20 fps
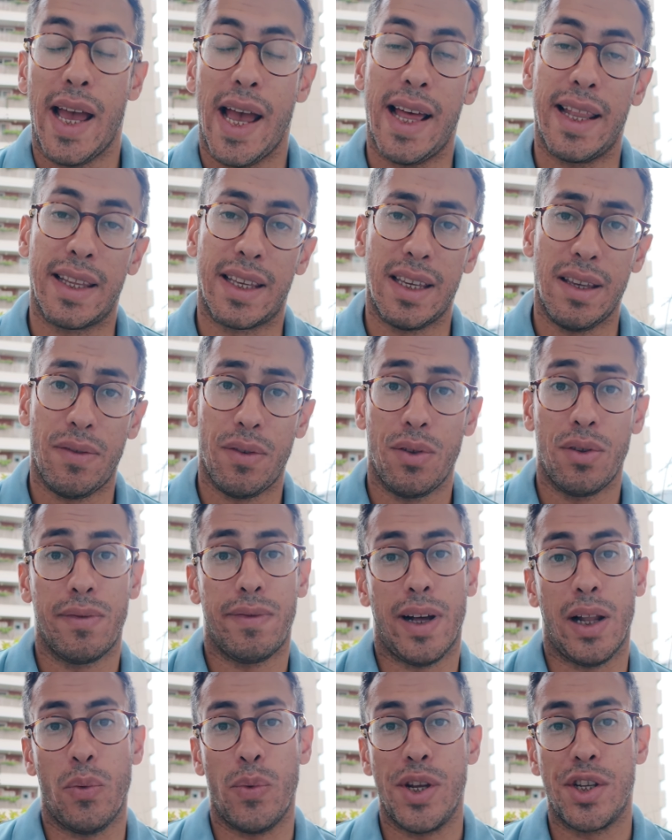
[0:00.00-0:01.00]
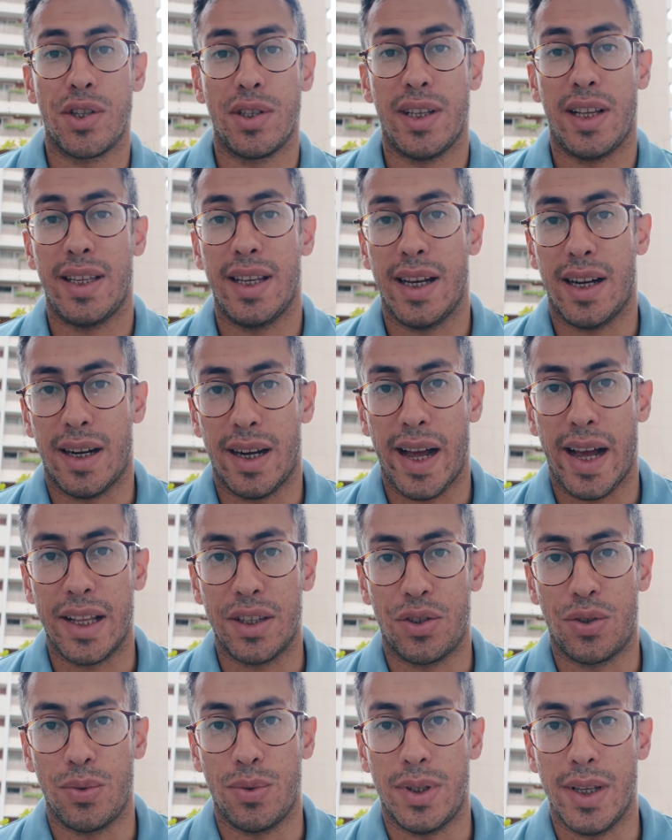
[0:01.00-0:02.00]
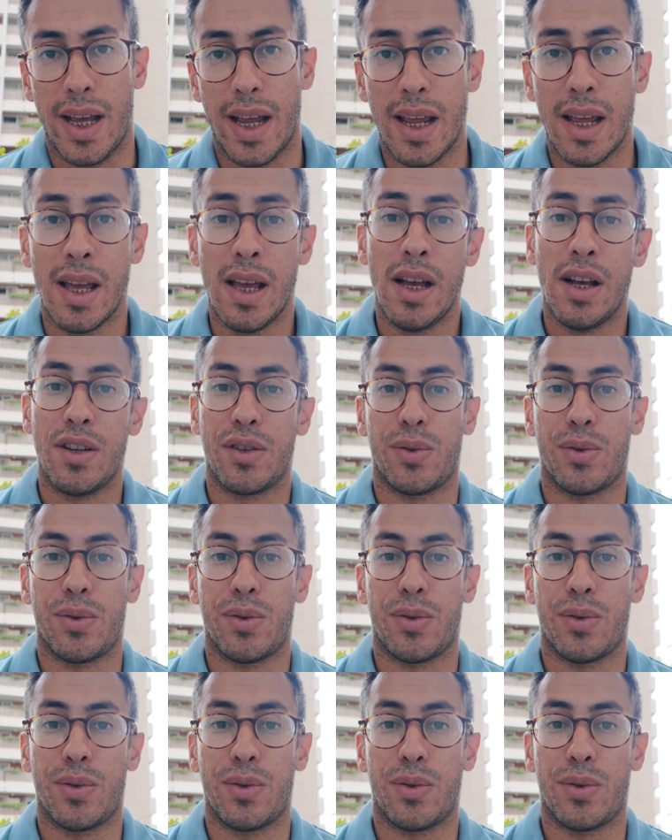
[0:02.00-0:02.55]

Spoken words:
And given the valuation that they are at today,